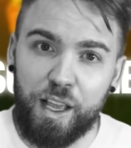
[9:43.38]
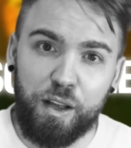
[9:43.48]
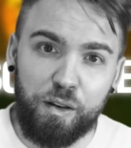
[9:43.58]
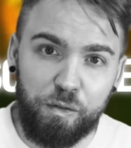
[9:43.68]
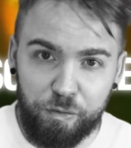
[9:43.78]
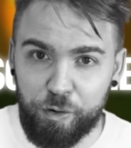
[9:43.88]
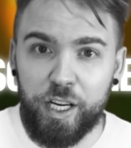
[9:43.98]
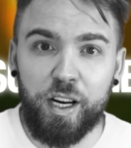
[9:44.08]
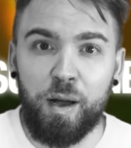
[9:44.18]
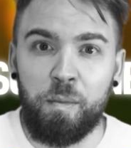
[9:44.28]
and
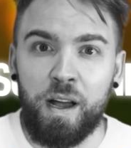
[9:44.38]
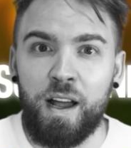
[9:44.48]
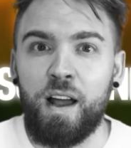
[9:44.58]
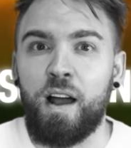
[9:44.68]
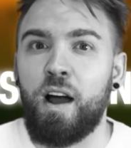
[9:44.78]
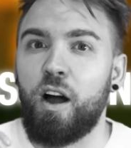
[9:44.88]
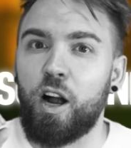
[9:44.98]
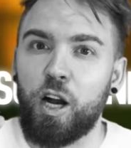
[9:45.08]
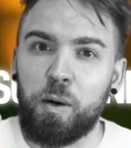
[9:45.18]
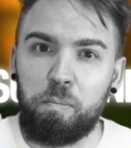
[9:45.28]
freedom
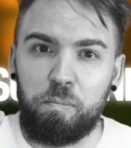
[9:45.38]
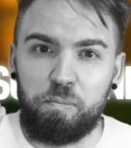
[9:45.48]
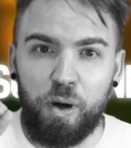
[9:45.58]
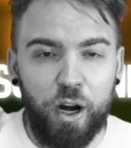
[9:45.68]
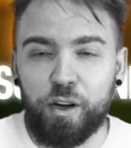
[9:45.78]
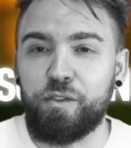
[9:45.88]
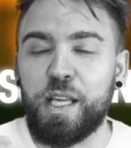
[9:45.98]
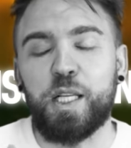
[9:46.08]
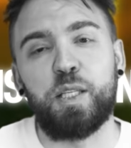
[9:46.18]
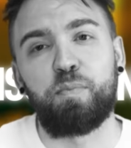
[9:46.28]
are part of the
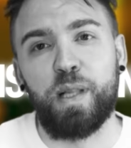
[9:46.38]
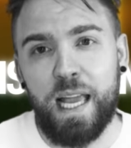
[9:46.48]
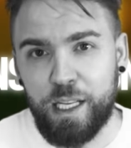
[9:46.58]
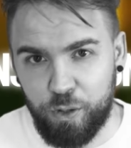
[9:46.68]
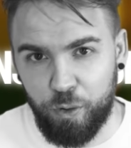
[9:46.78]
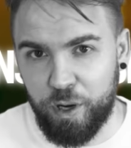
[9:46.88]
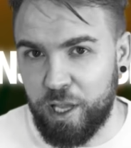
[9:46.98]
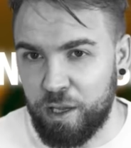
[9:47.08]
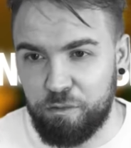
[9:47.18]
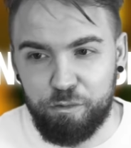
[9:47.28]

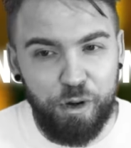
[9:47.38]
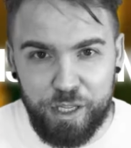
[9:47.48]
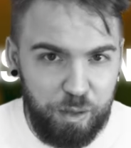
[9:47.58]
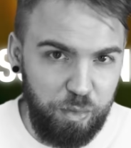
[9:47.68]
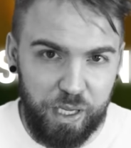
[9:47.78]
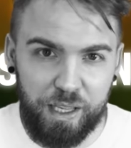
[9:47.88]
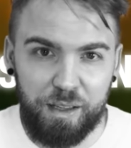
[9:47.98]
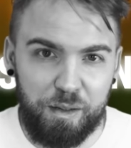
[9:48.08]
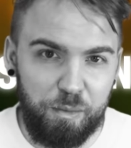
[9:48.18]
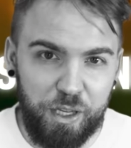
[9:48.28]
explanatory recipe.
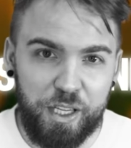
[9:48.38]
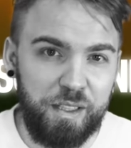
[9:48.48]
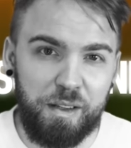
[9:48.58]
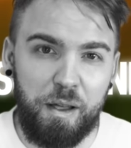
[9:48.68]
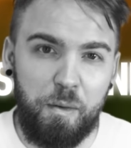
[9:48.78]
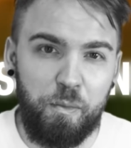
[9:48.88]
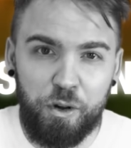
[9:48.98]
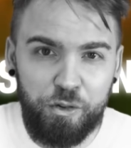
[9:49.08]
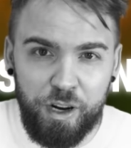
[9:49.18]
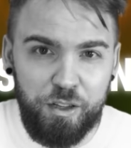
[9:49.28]
Because
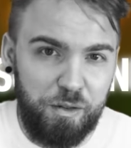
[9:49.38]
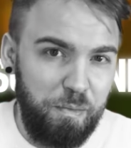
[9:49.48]
Baudrillard's